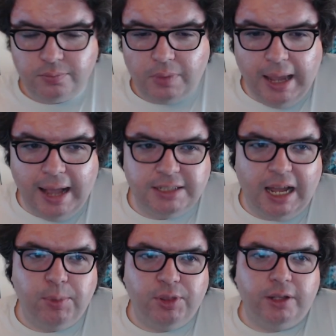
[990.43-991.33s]
as a
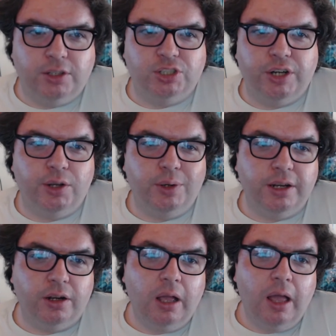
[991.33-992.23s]
hypothetical scenario
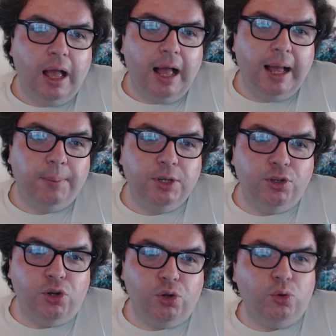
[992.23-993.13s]
here, um, the
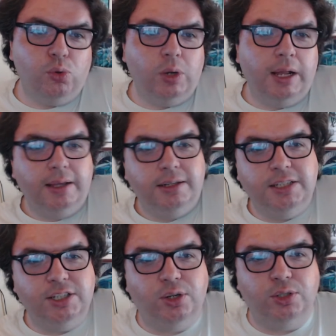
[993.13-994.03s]
new
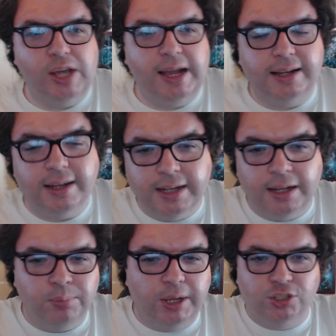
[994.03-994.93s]
Discotek
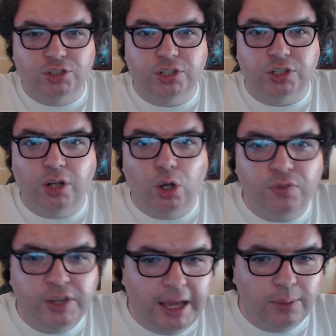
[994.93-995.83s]
Gunbuster
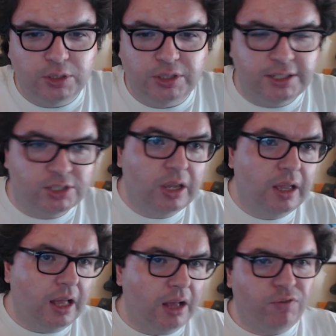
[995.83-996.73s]
OVA release
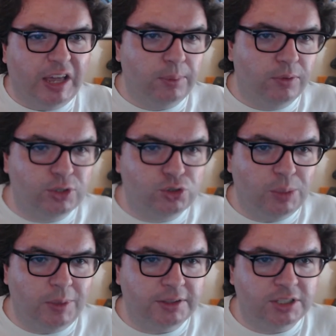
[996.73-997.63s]
available for
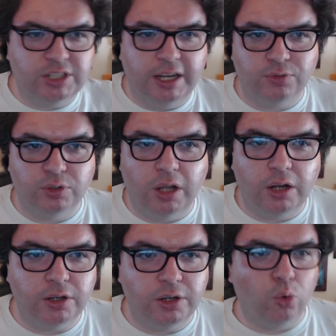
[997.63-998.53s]
streaming on the site for
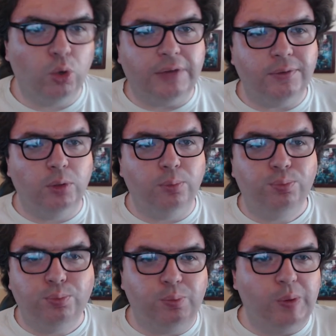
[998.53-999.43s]
longer, or even we'll
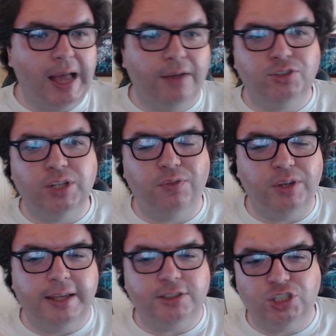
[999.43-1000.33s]
have stuff in
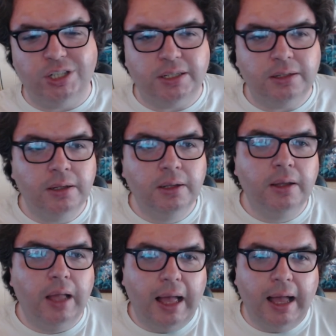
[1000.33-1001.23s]
HD.
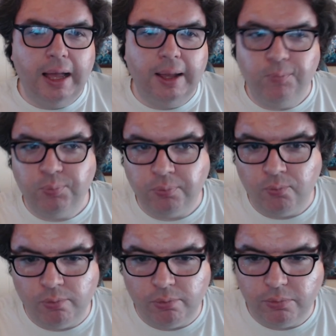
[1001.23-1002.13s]
Um,
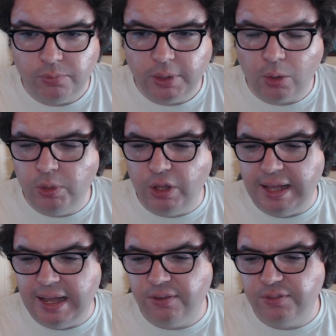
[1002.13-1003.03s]
we'll
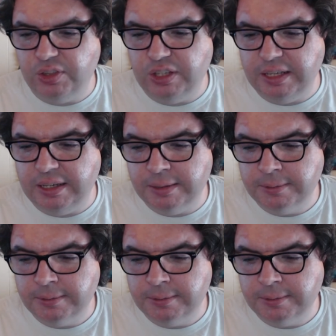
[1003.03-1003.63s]
have the